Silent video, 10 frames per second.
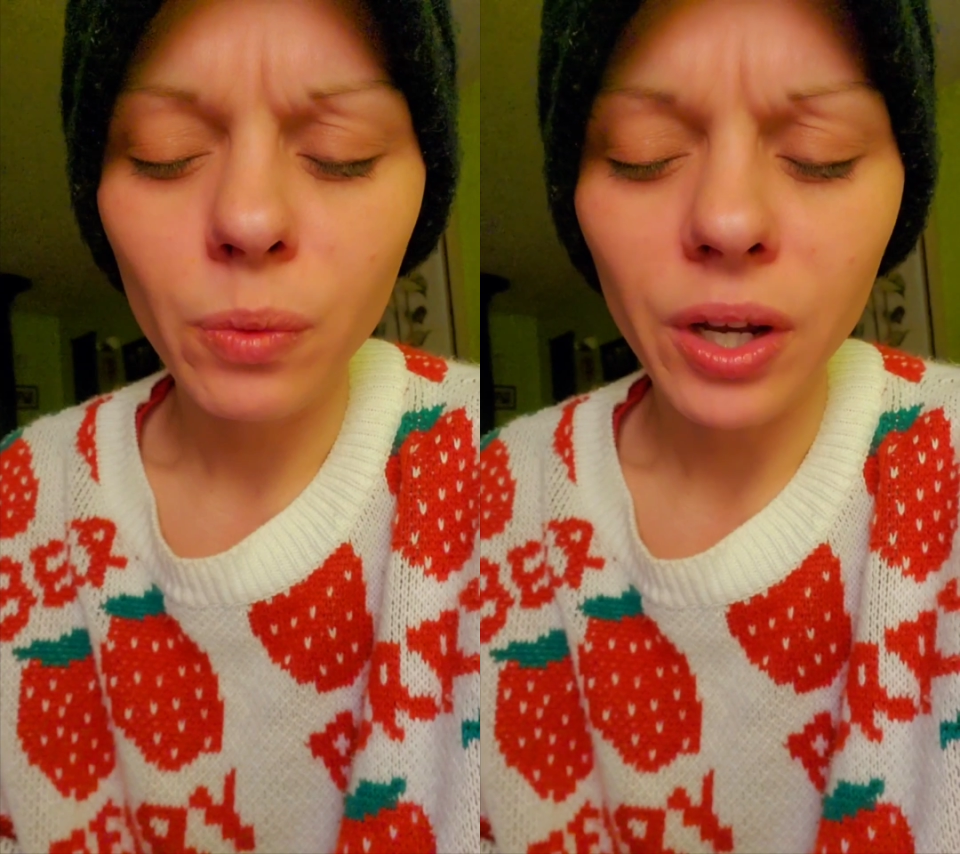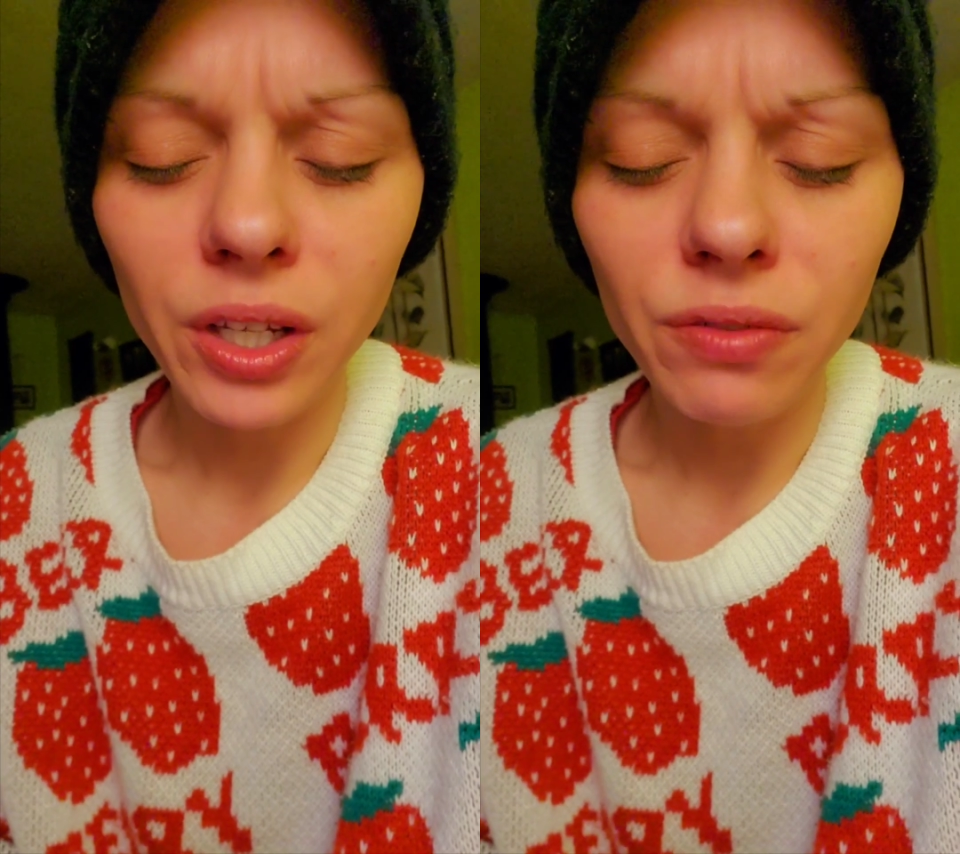
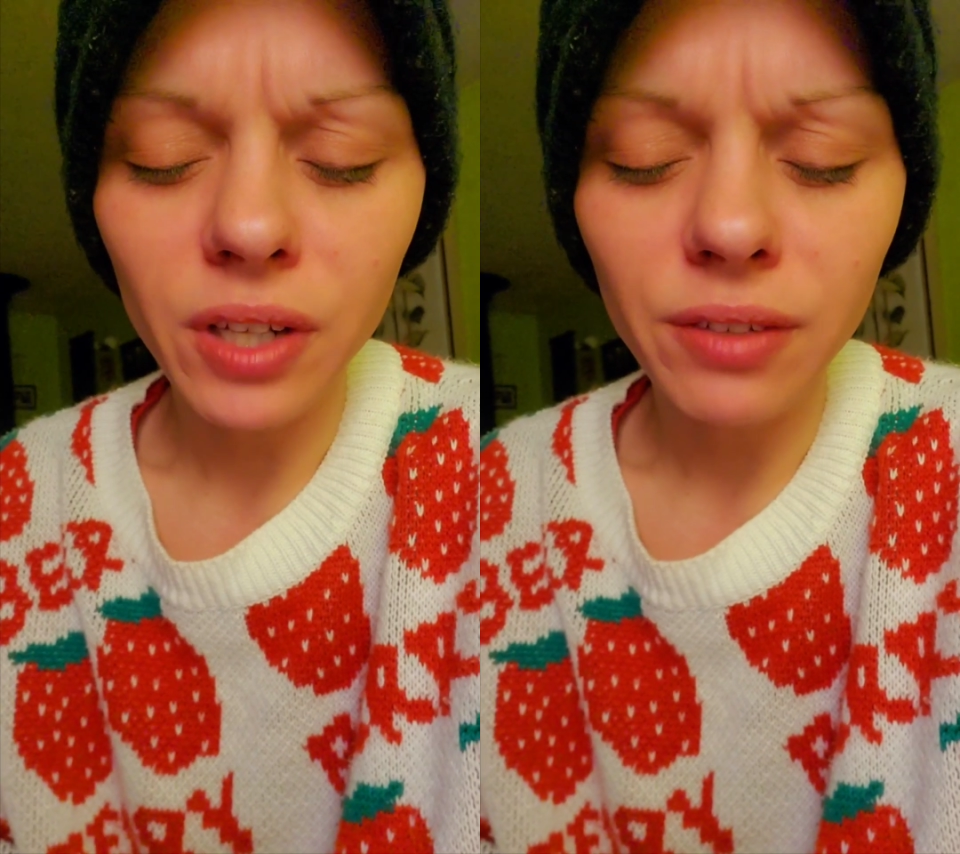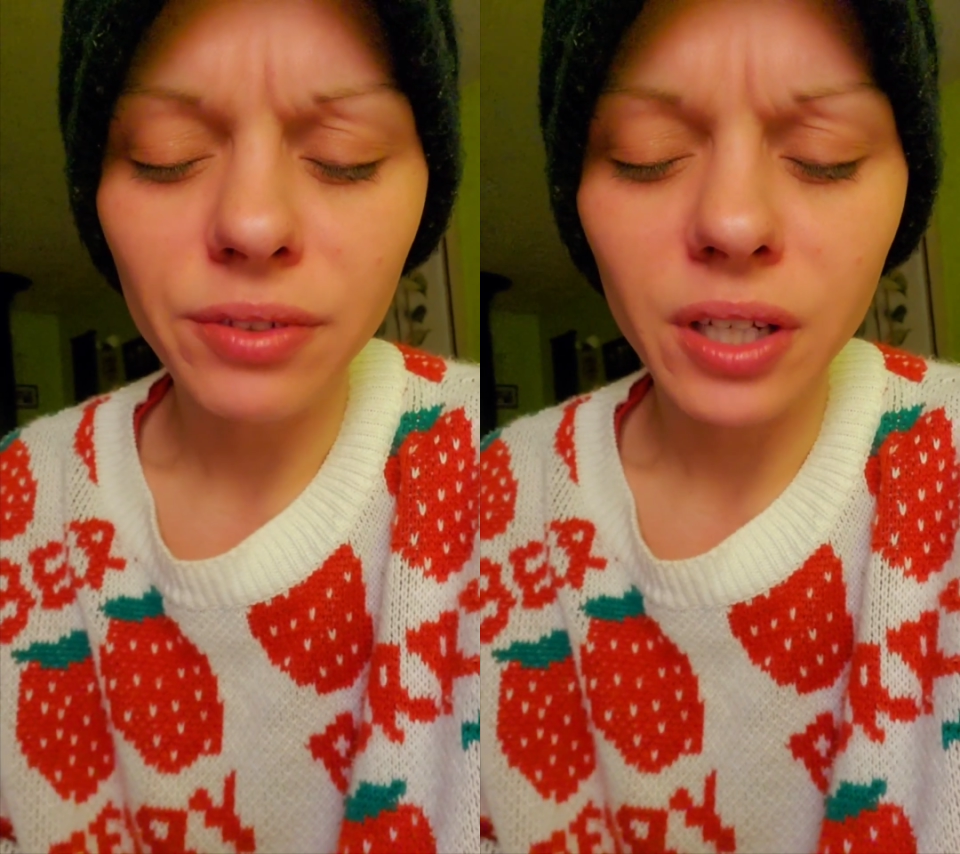what you've
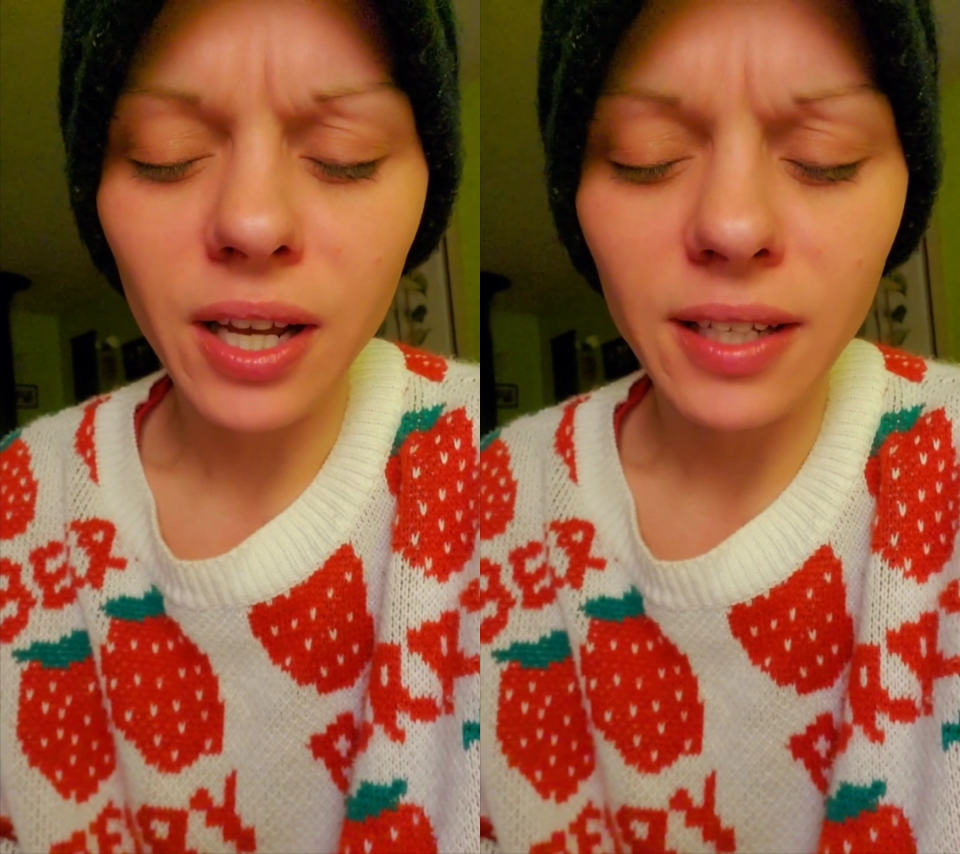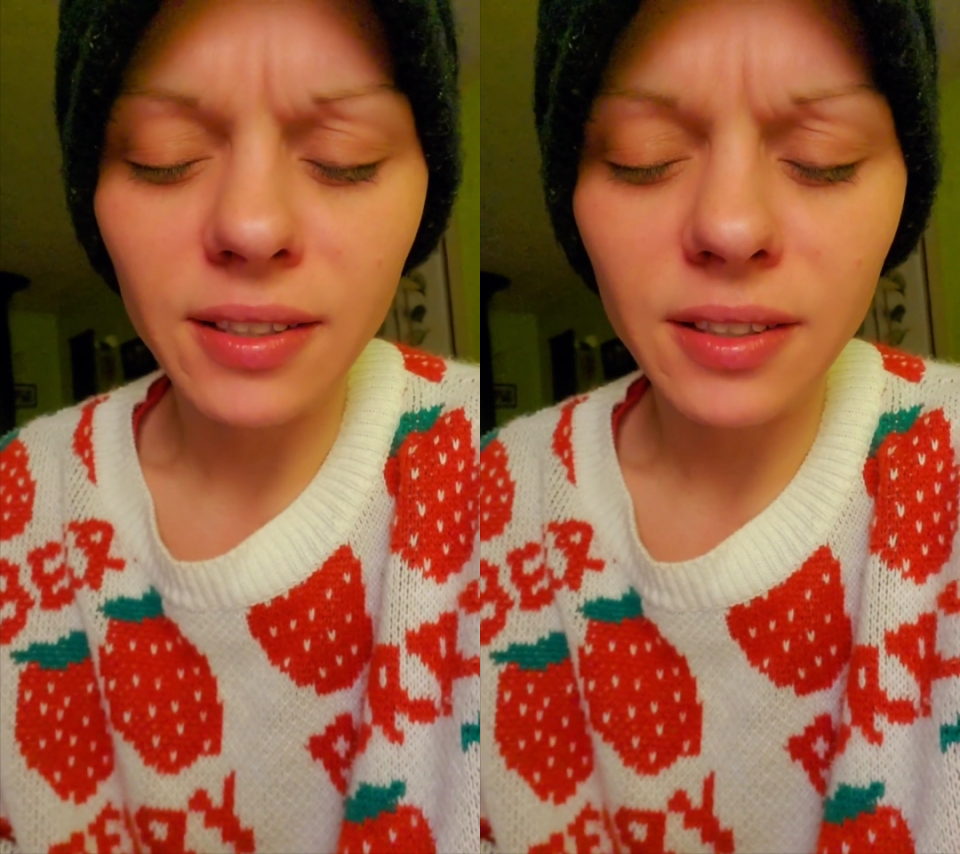done for
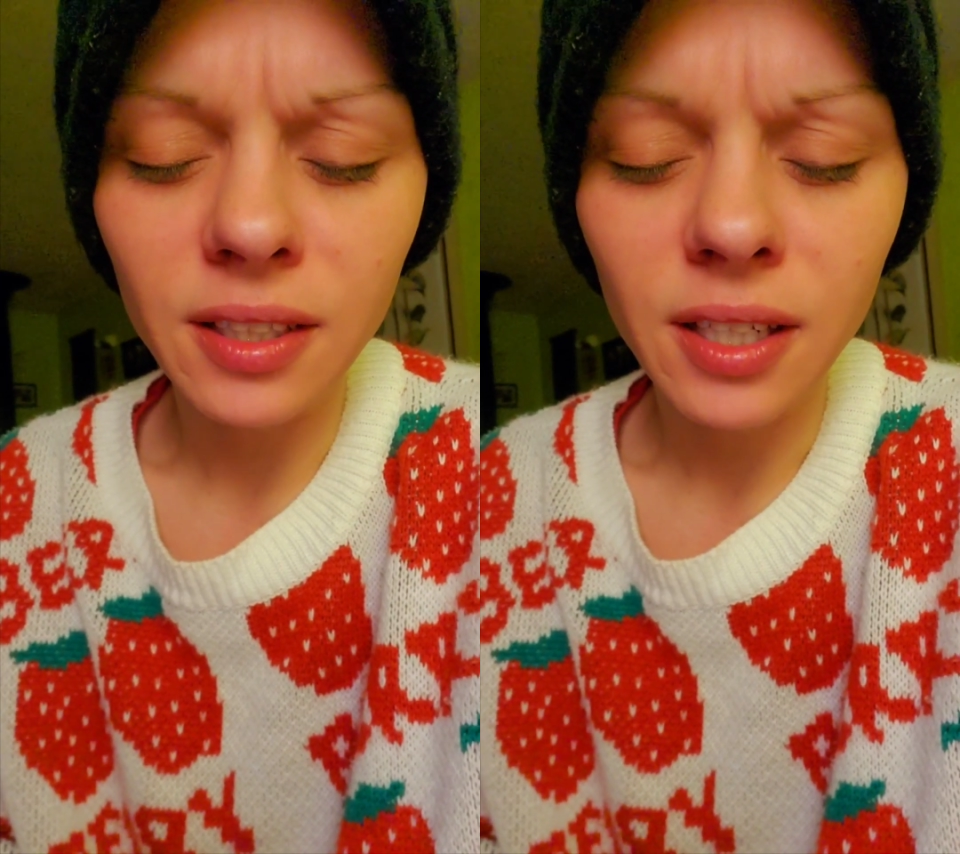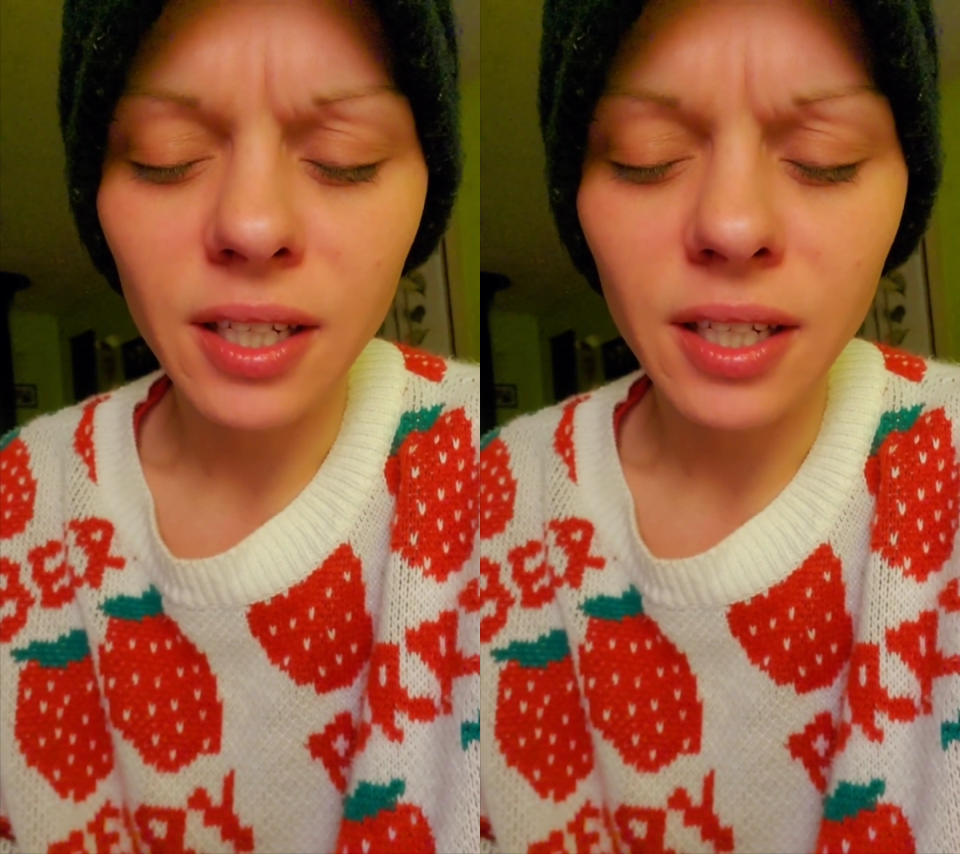us